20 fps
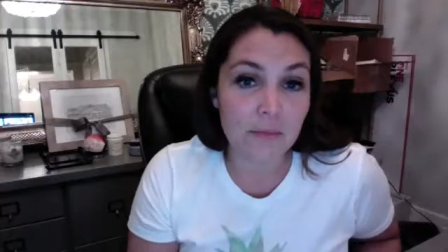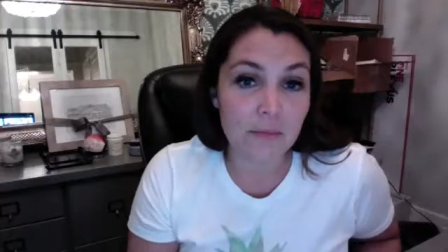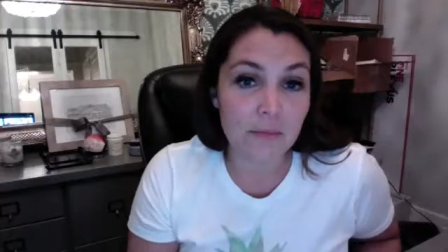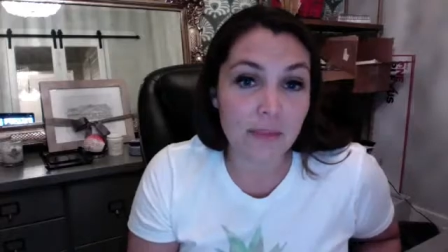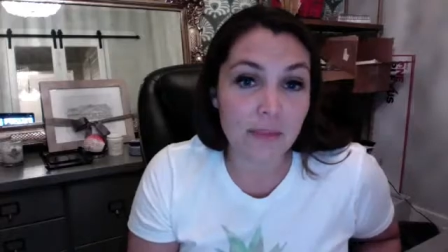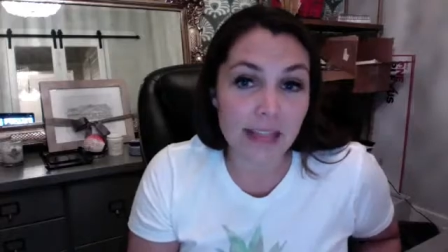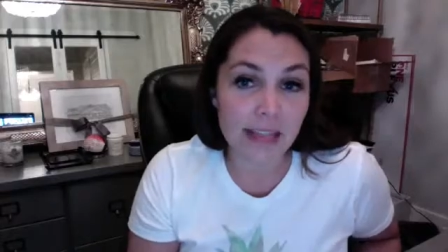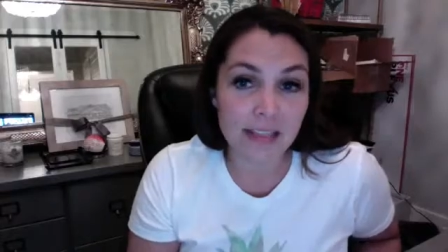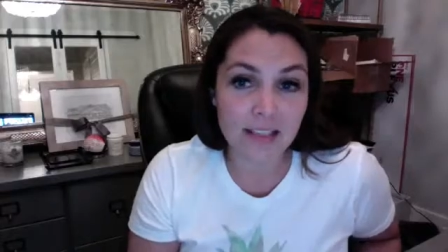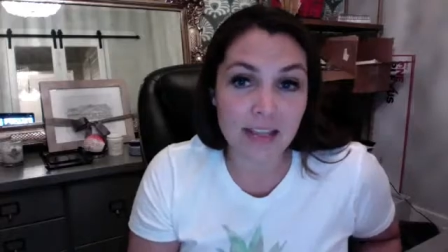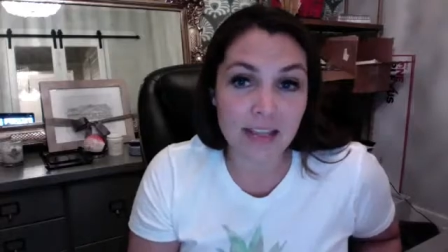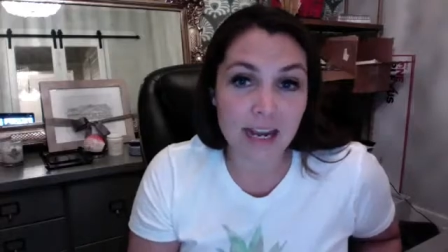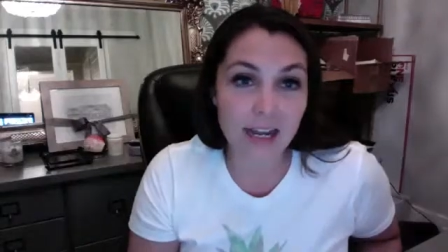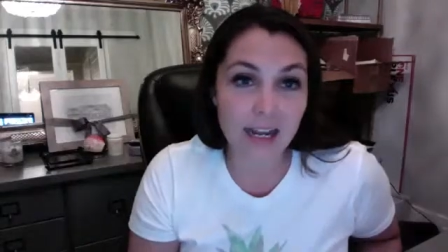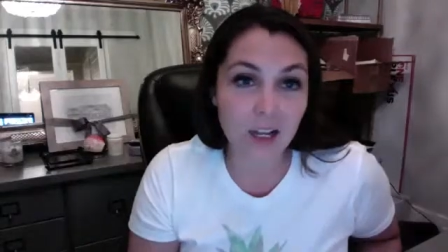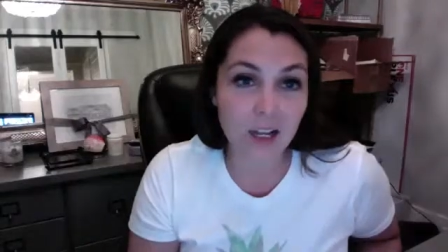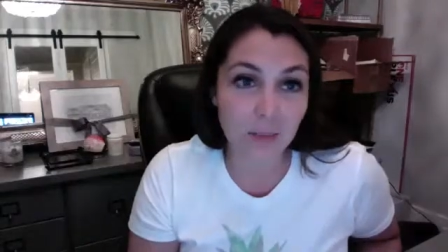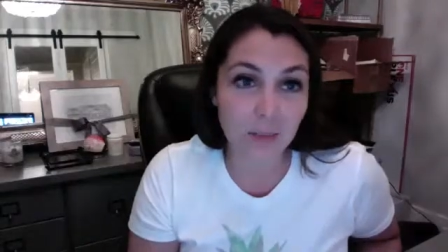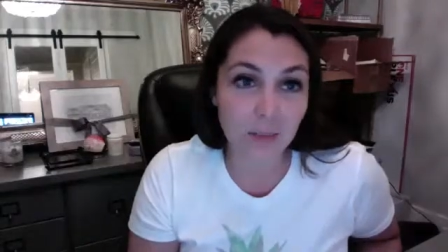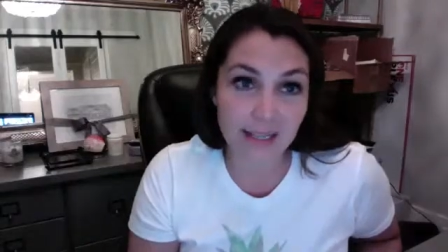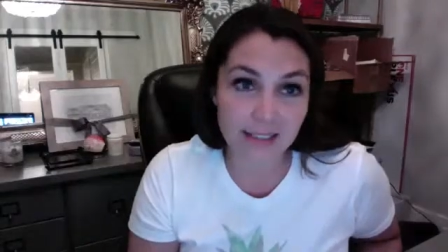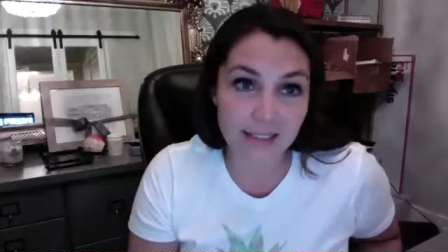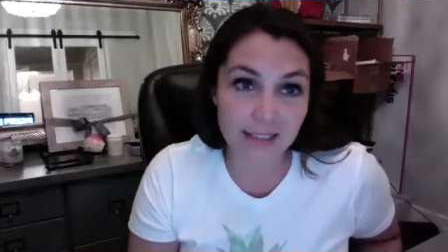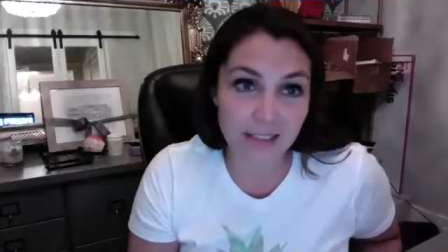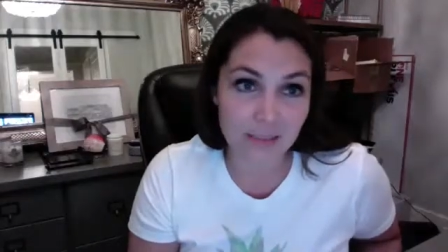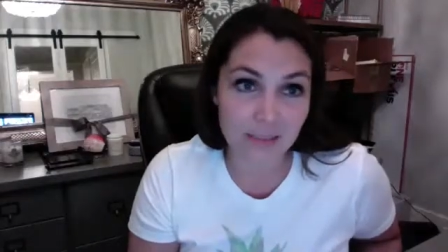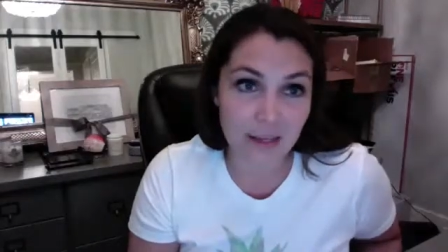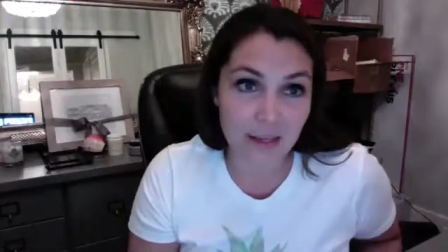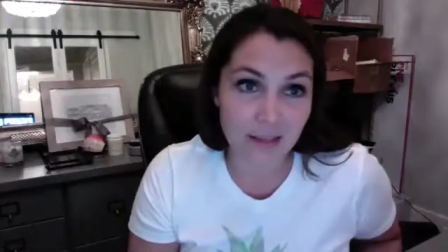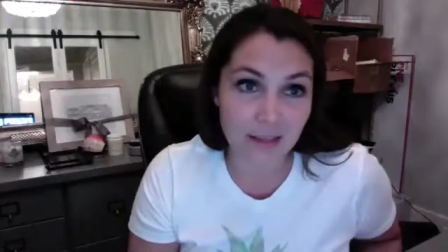That's kind of your Plexus
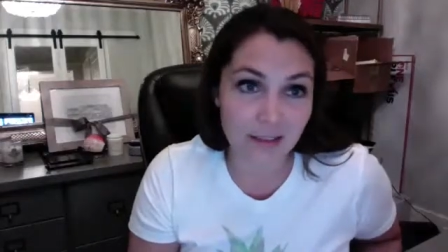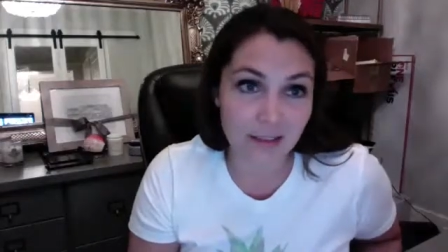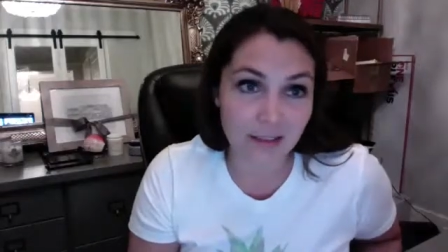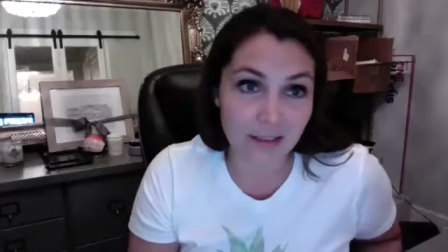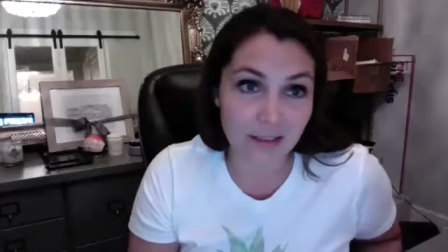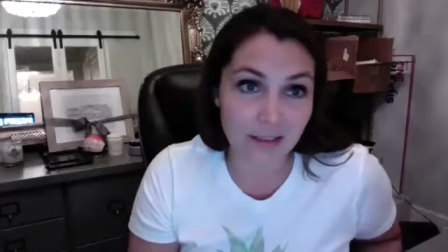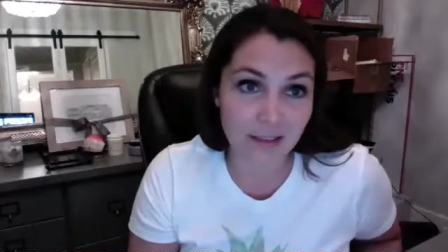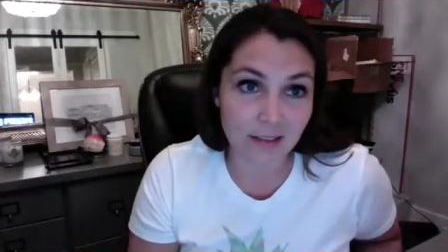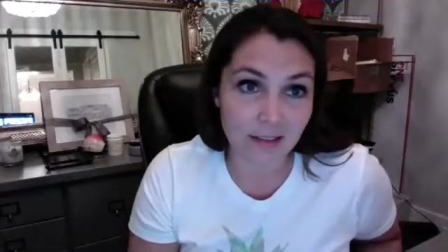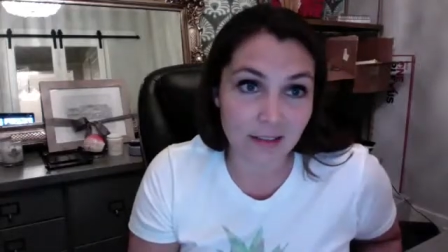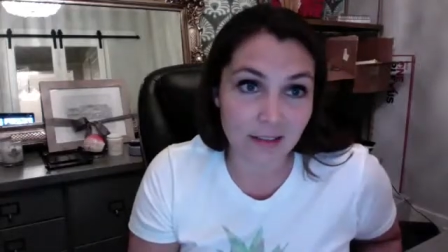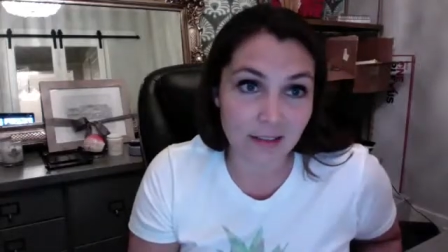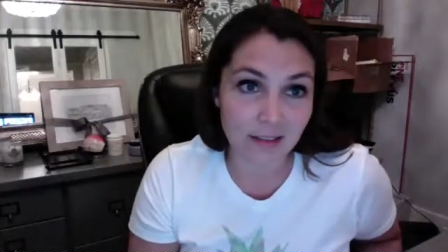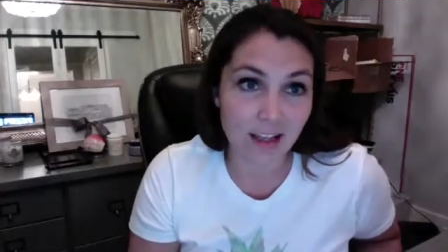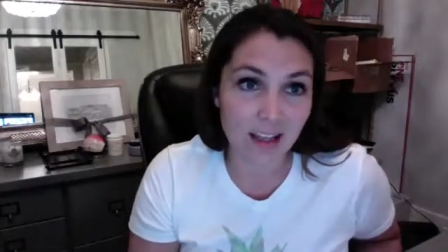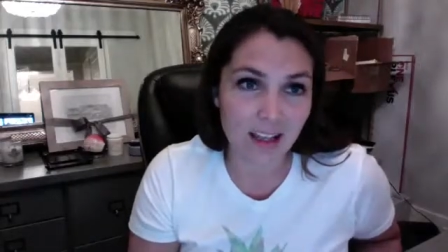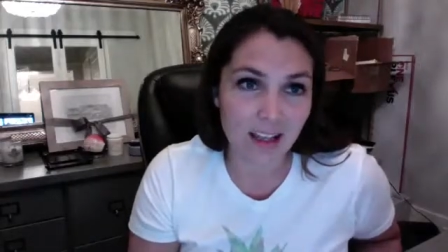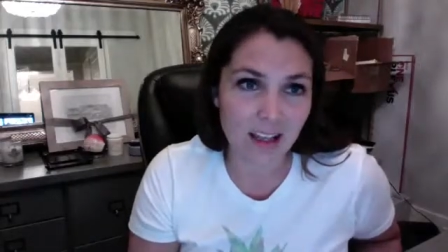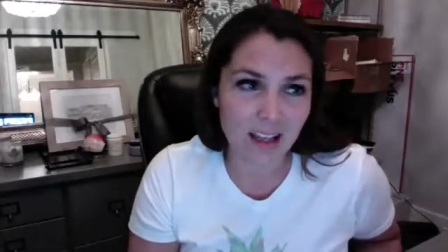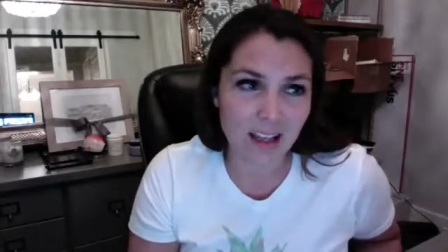button. Like,